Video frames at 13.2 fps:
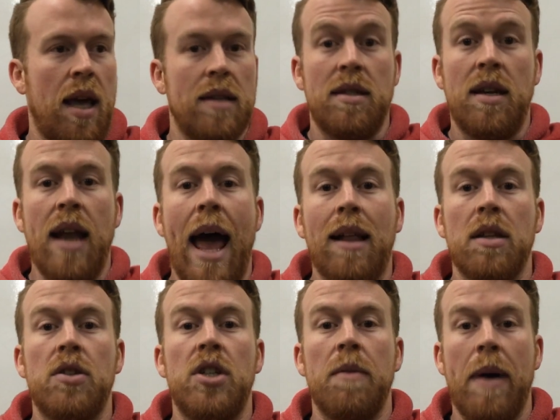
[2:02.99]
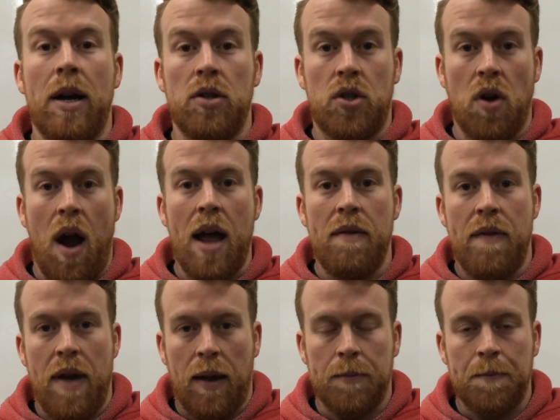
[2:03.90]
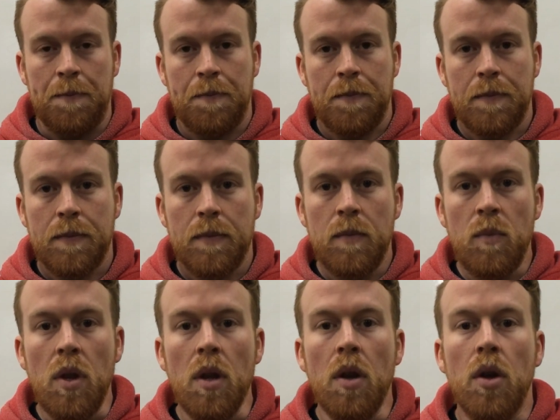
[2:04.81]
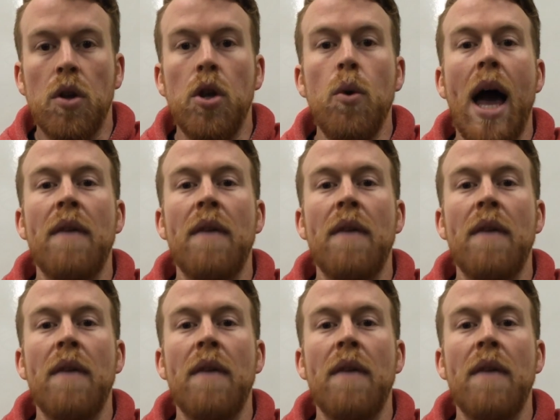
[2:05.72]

as an analogy about driving. You